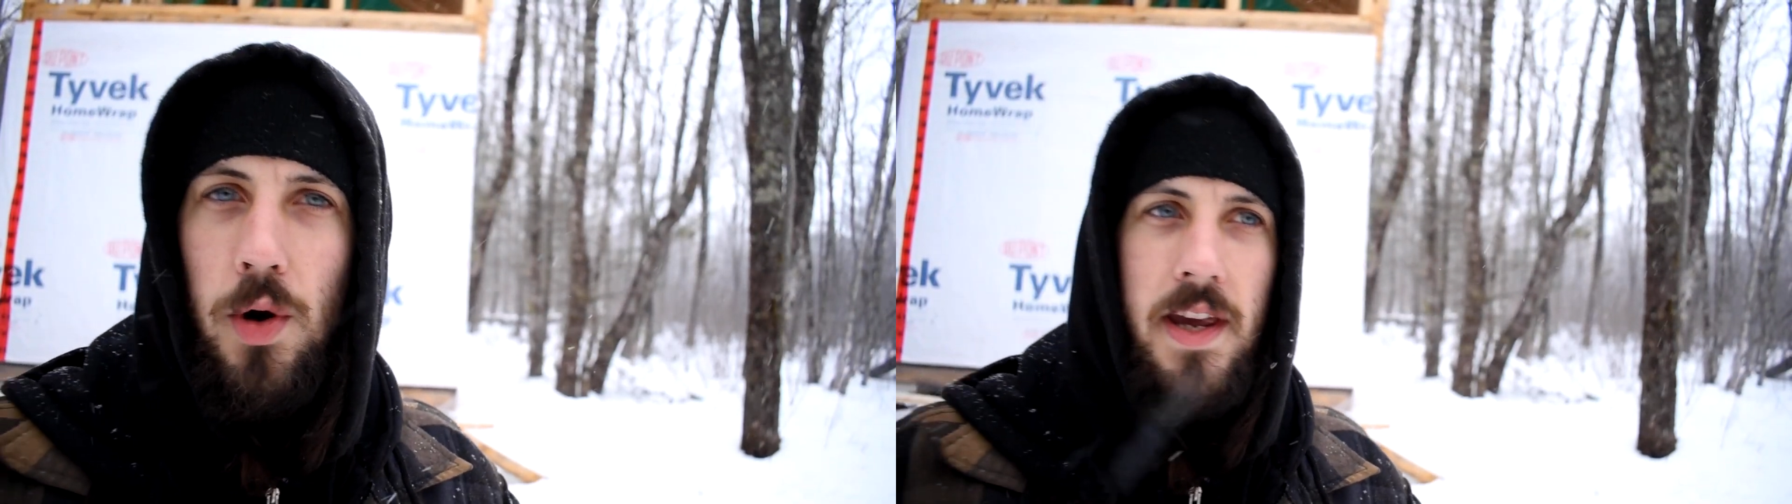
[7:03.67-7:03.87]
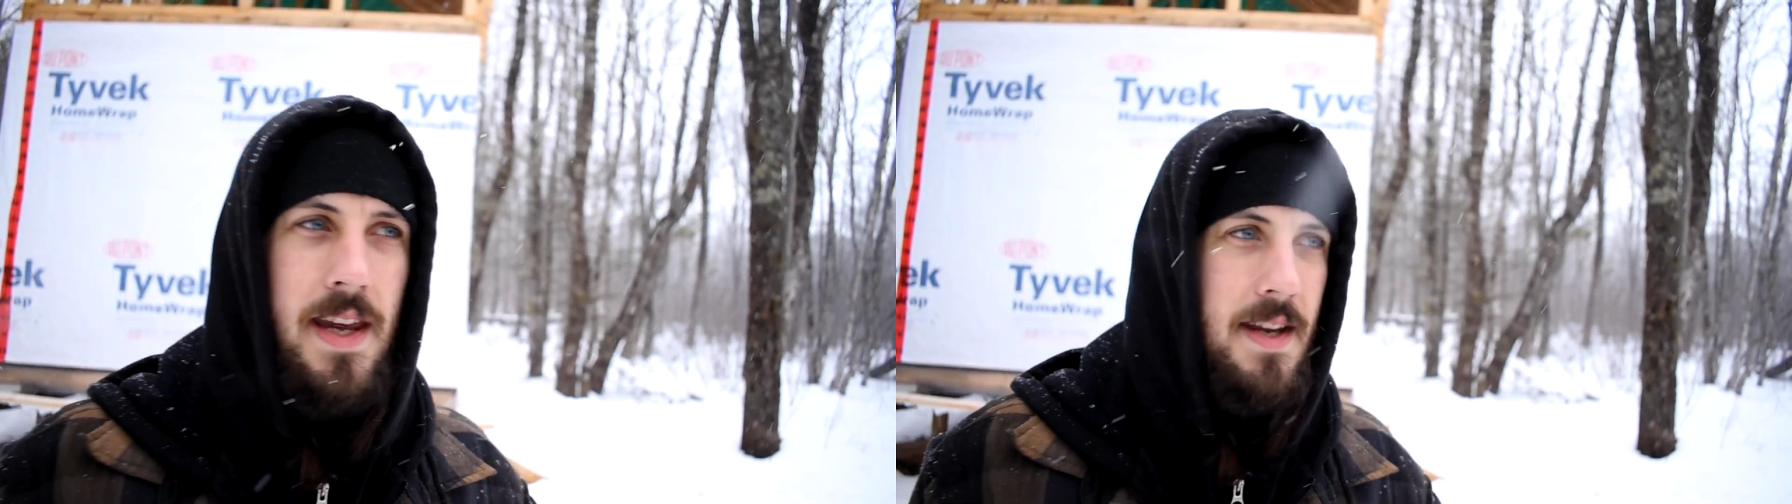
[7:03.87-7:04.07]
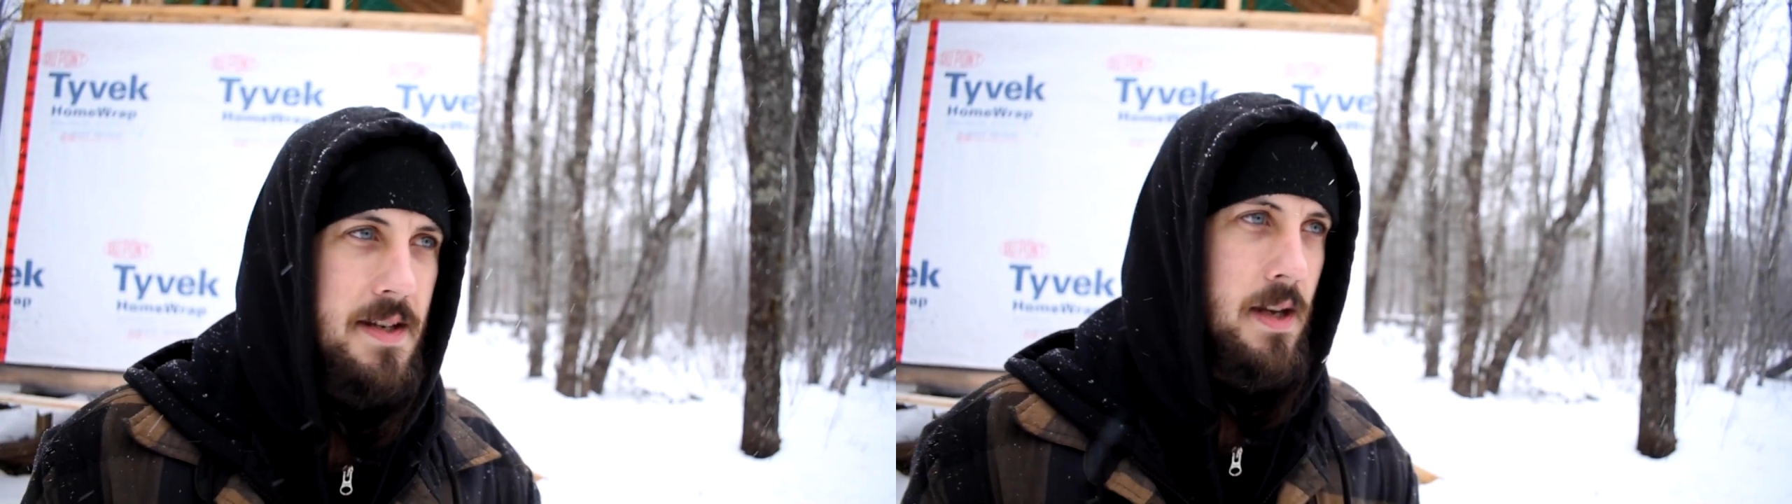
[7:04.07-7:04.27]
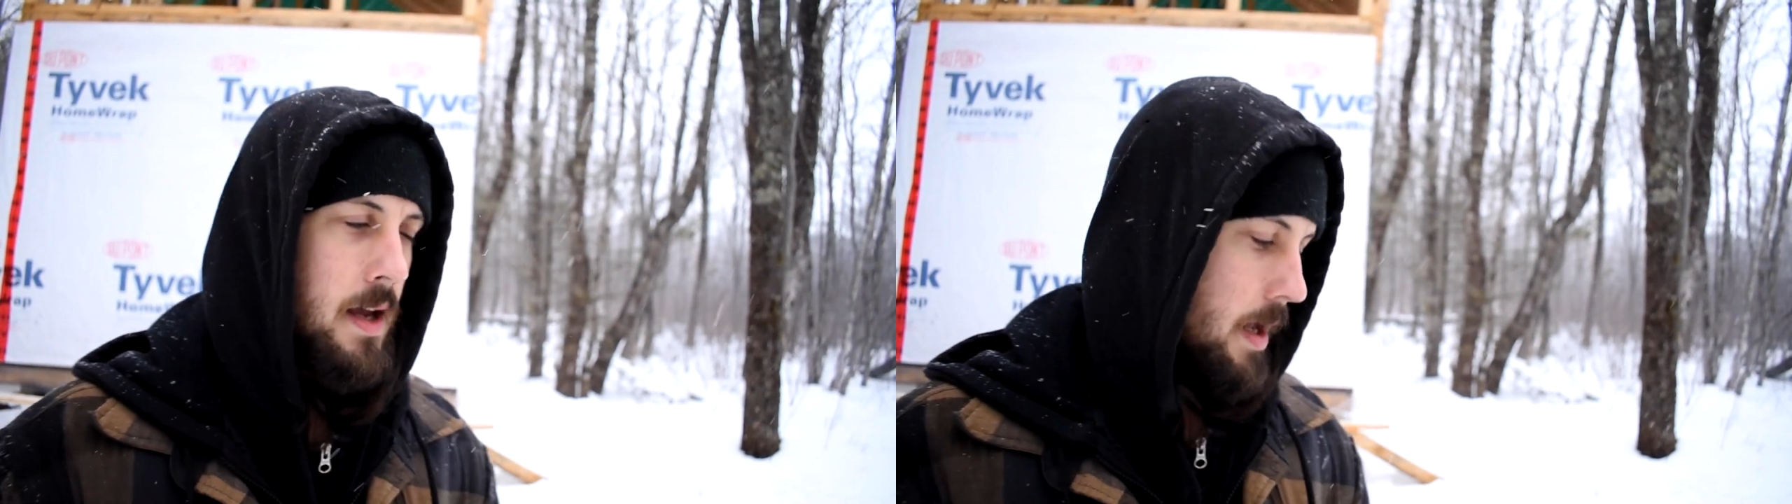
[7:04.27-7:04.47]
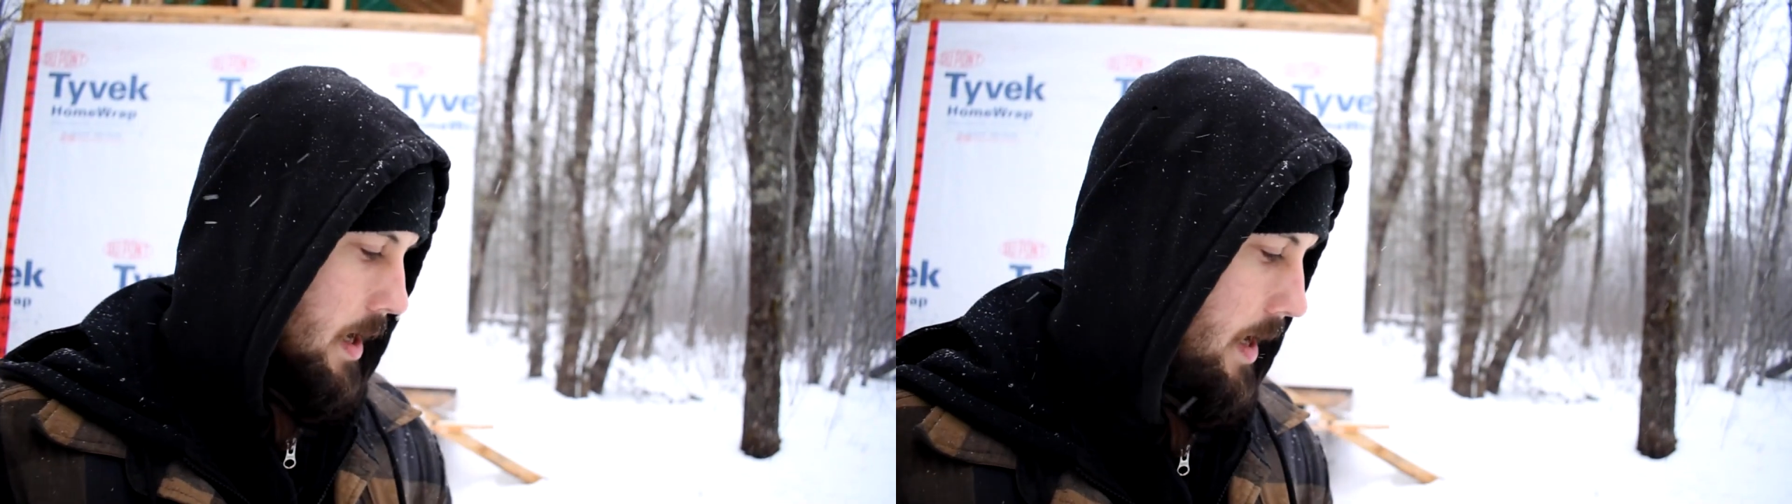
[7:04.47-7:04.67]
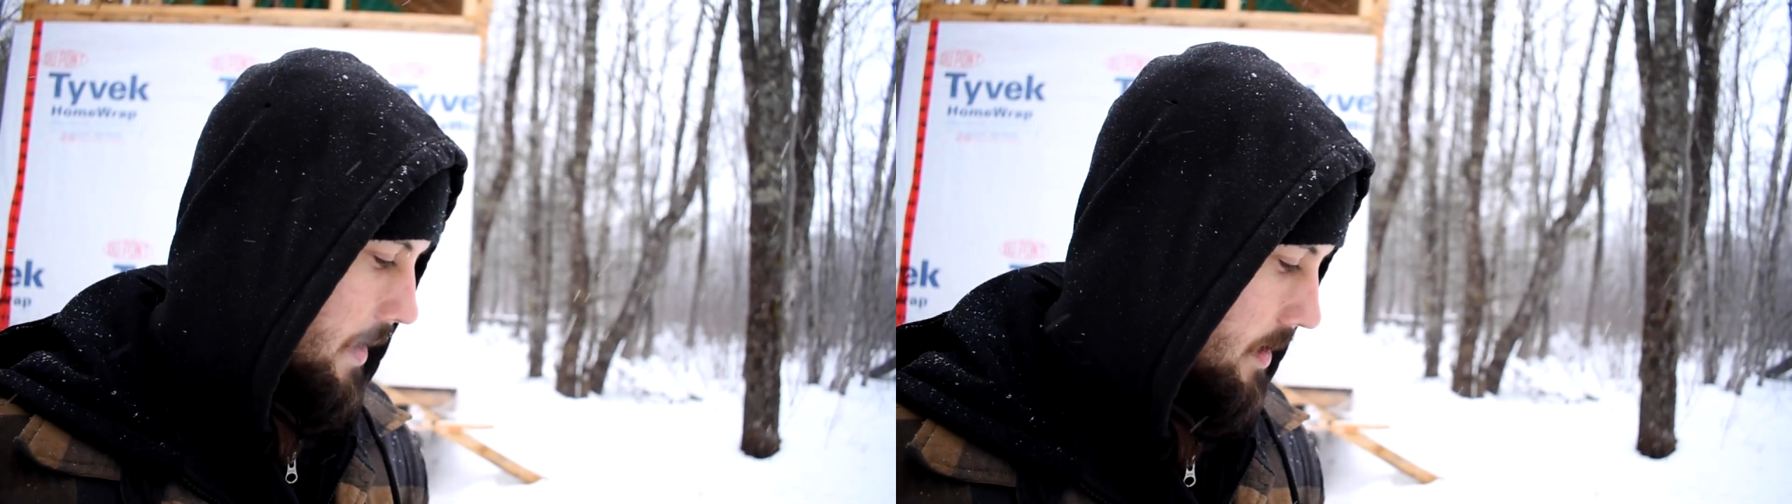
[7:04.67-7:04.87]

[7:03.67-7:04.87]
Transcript: heat and